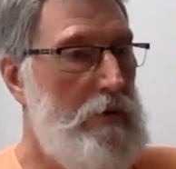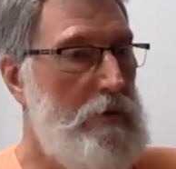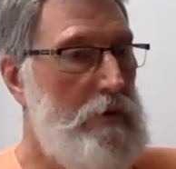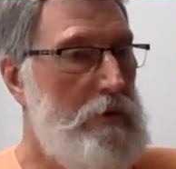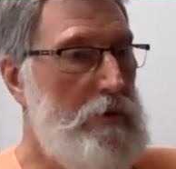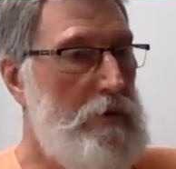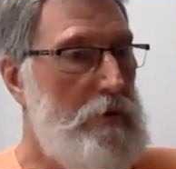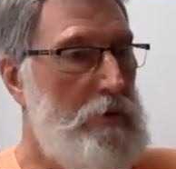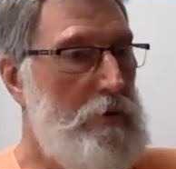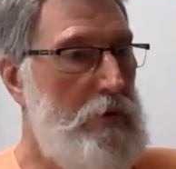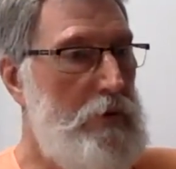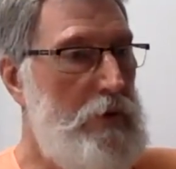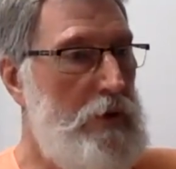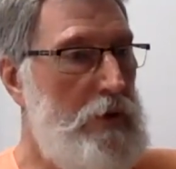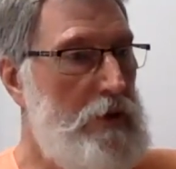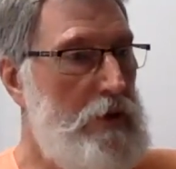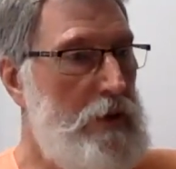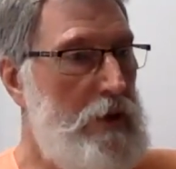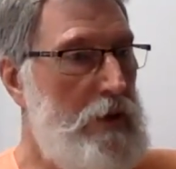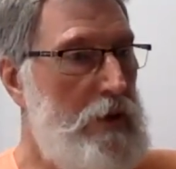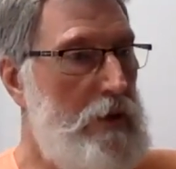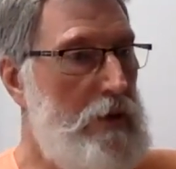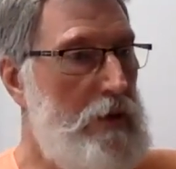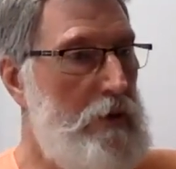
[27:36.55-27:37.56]
So he
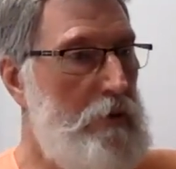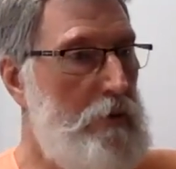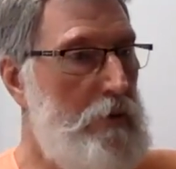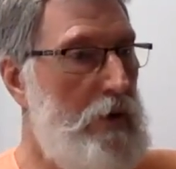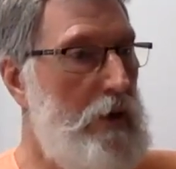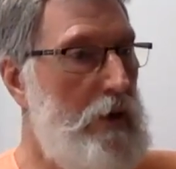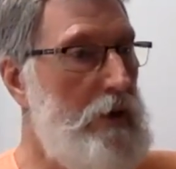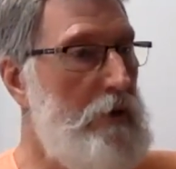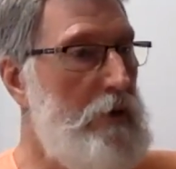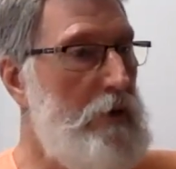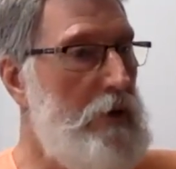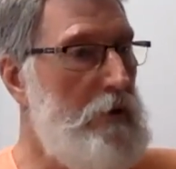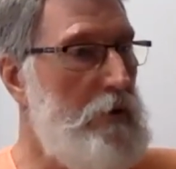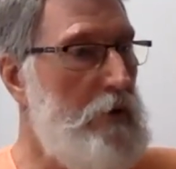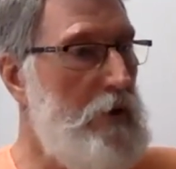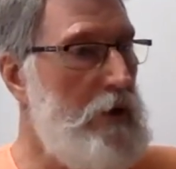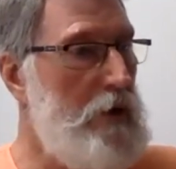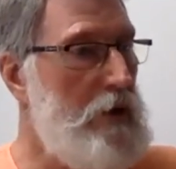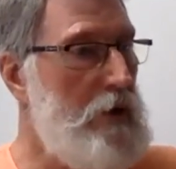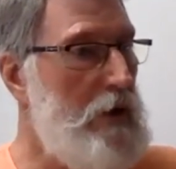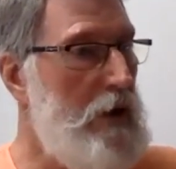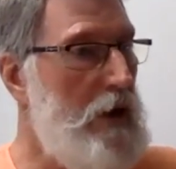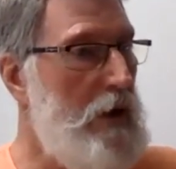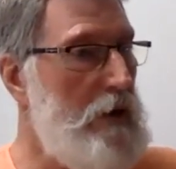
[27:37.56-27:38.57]
said, wait,
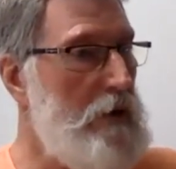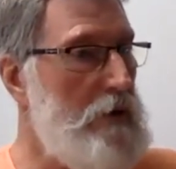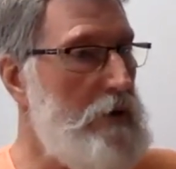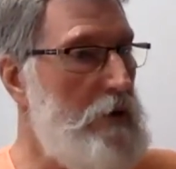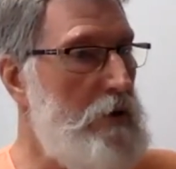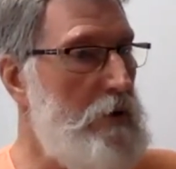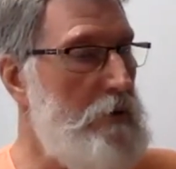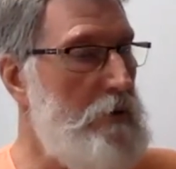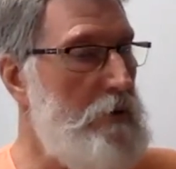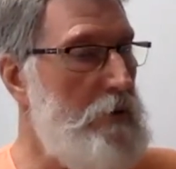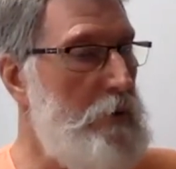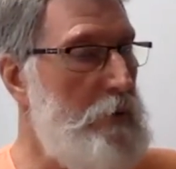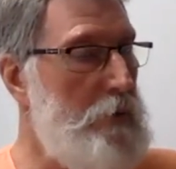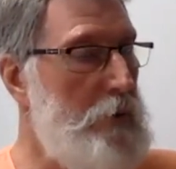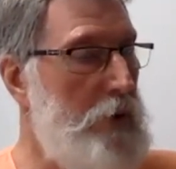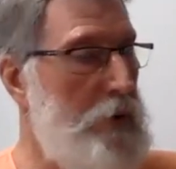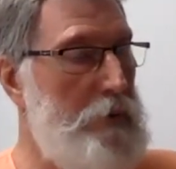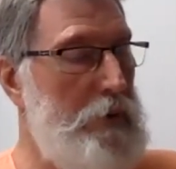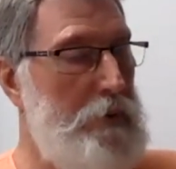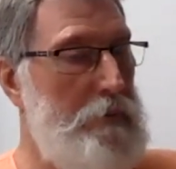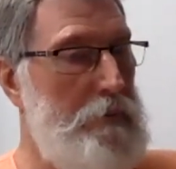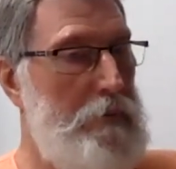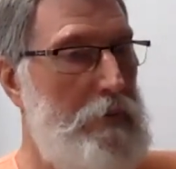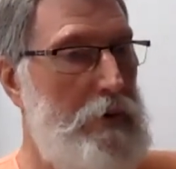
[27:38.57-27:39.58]
I'll solve your
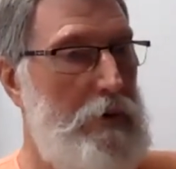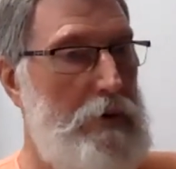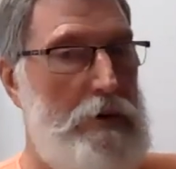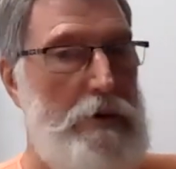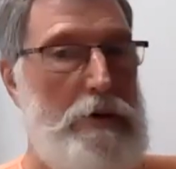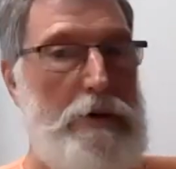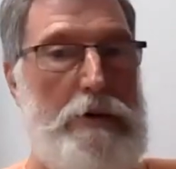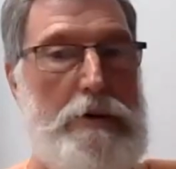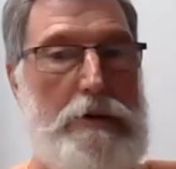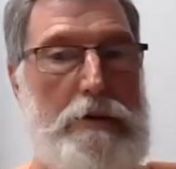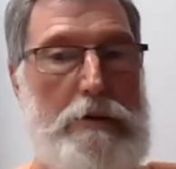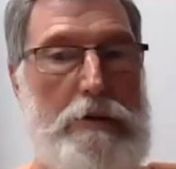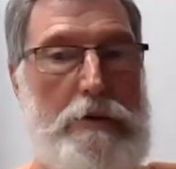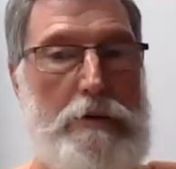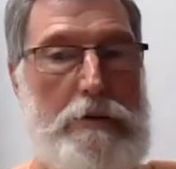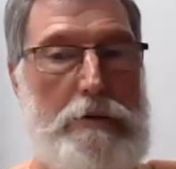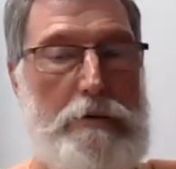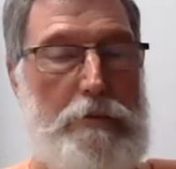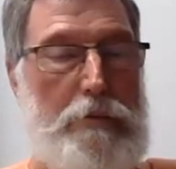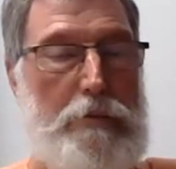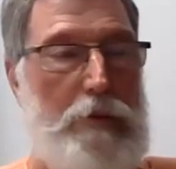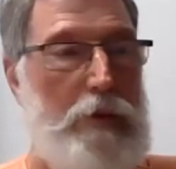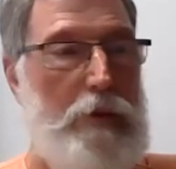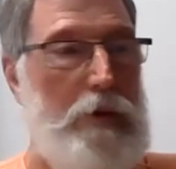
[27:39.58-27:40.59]
problem.
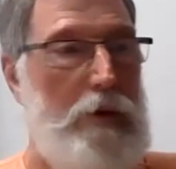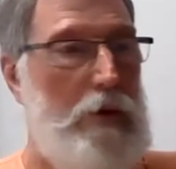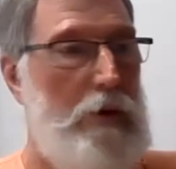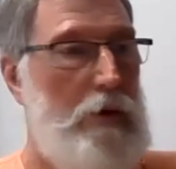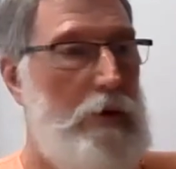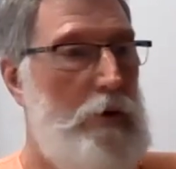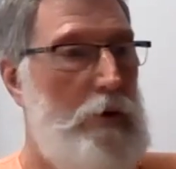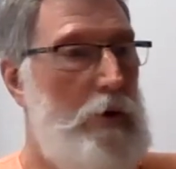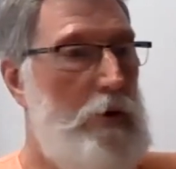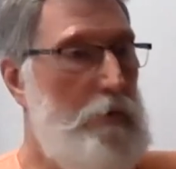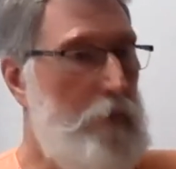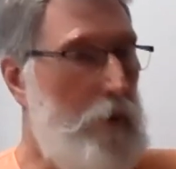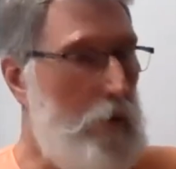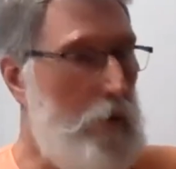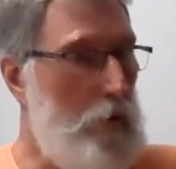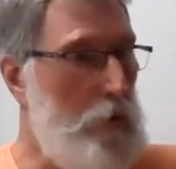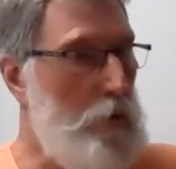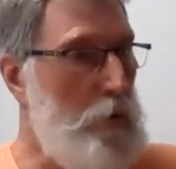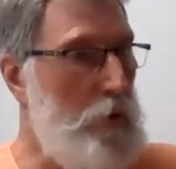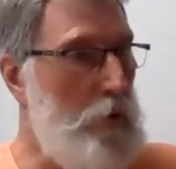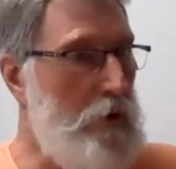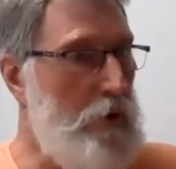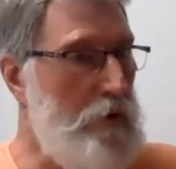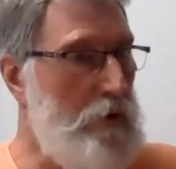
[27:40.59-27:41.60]
You can borrow
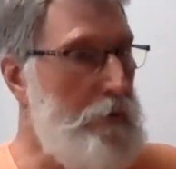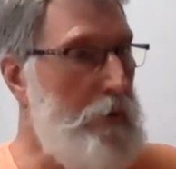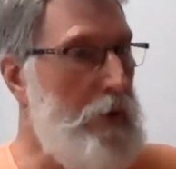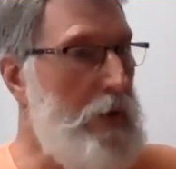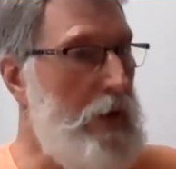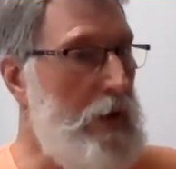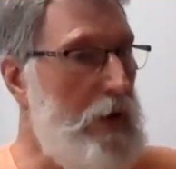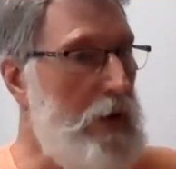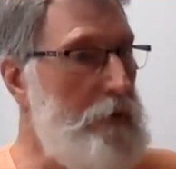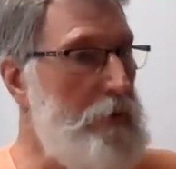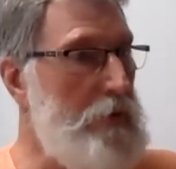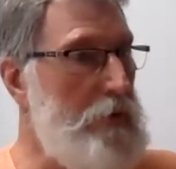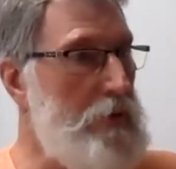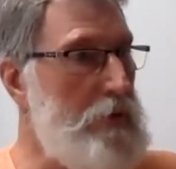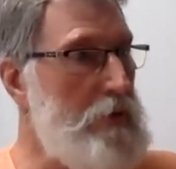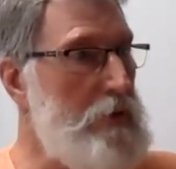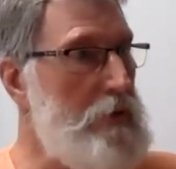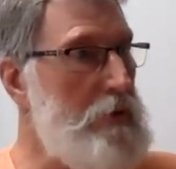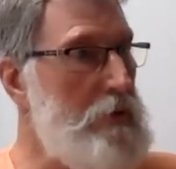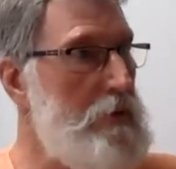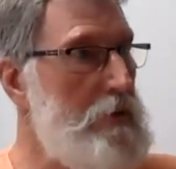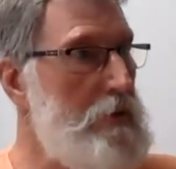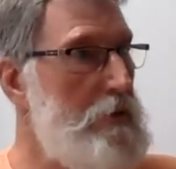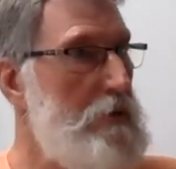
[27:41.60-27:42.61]
one of my
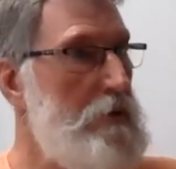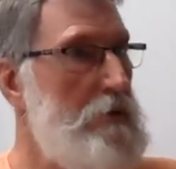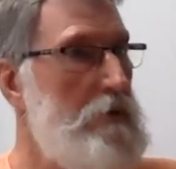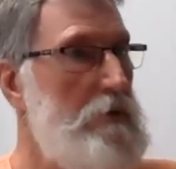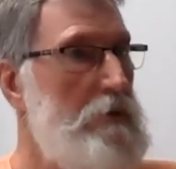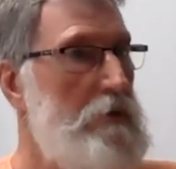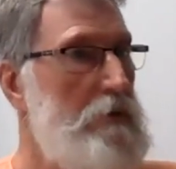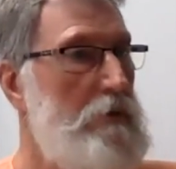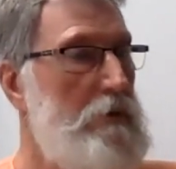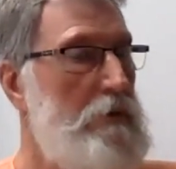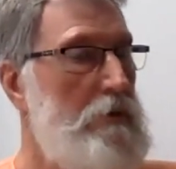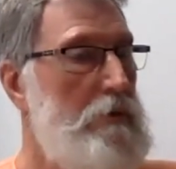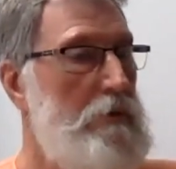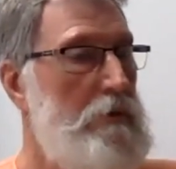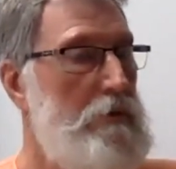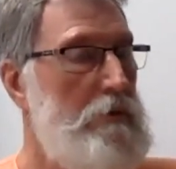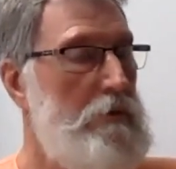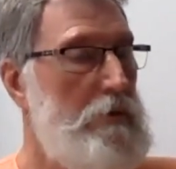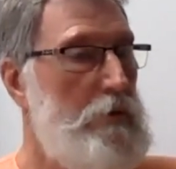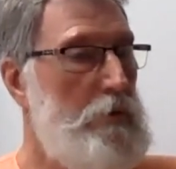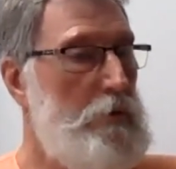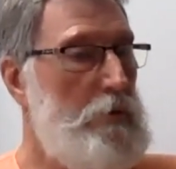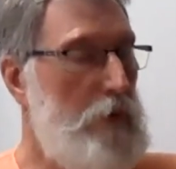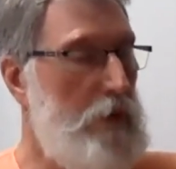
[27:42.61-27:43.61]
elephants.
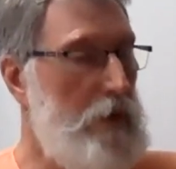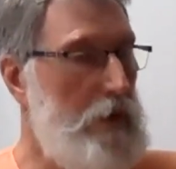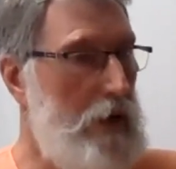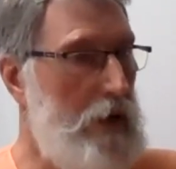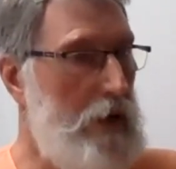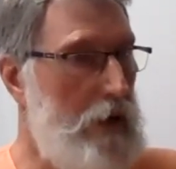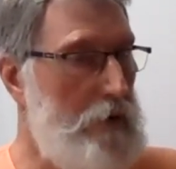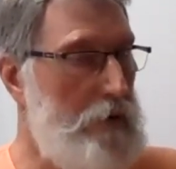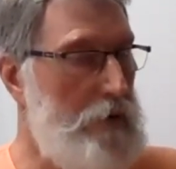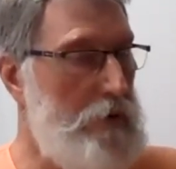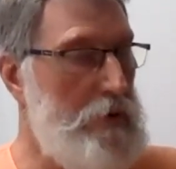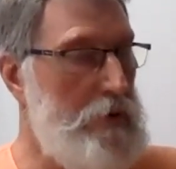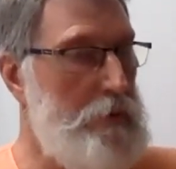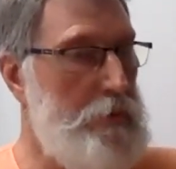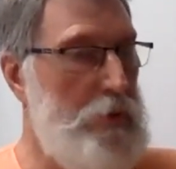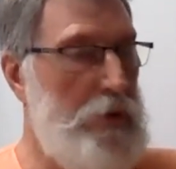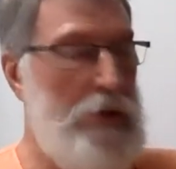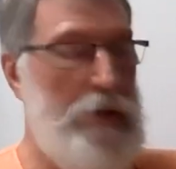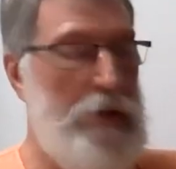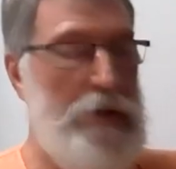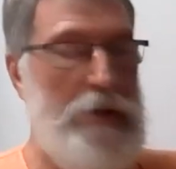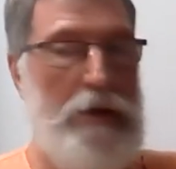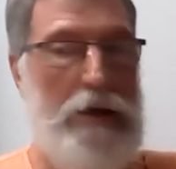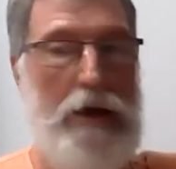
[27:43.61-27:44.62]
So 20 elephants
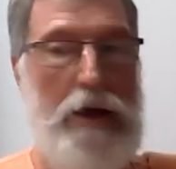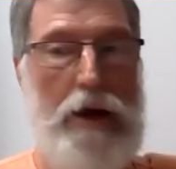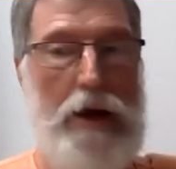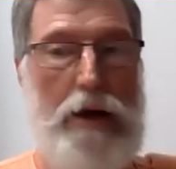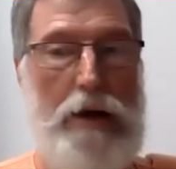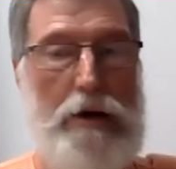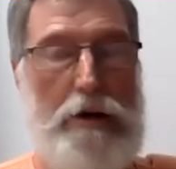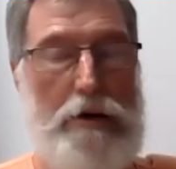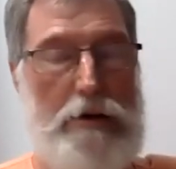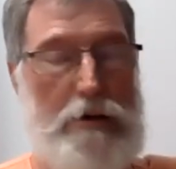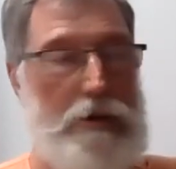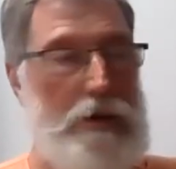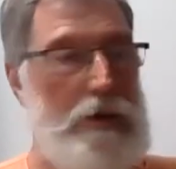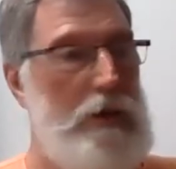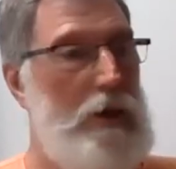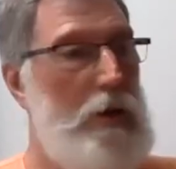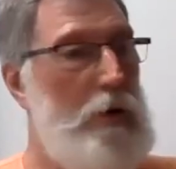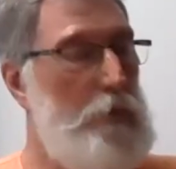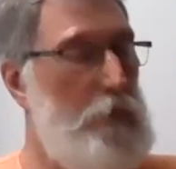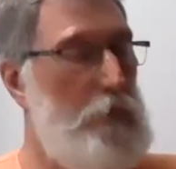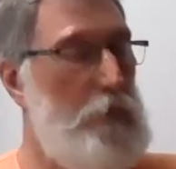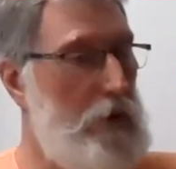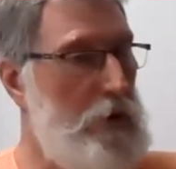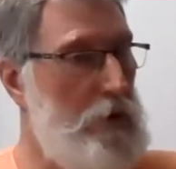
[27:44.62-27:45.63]
being there, he said,
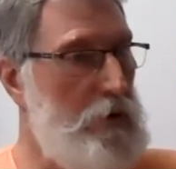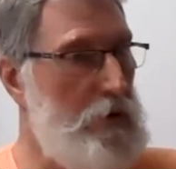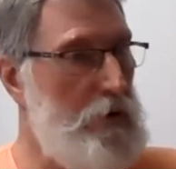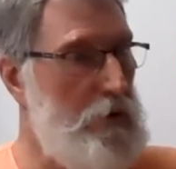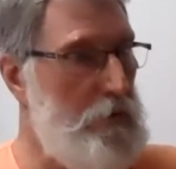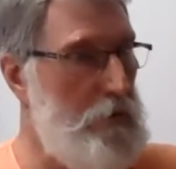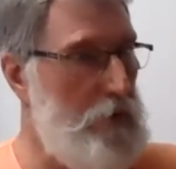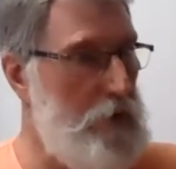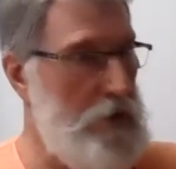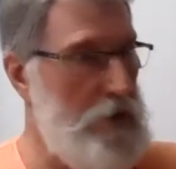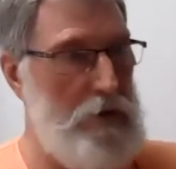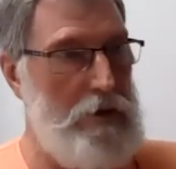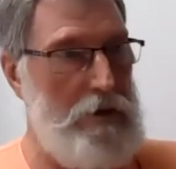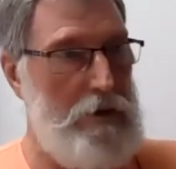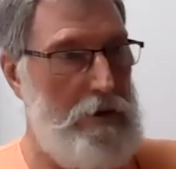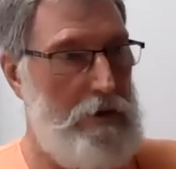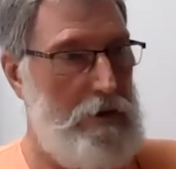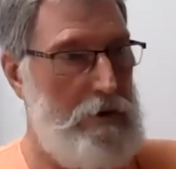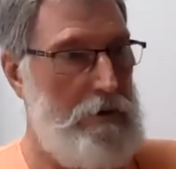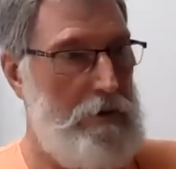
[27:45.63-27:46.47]
now make your division.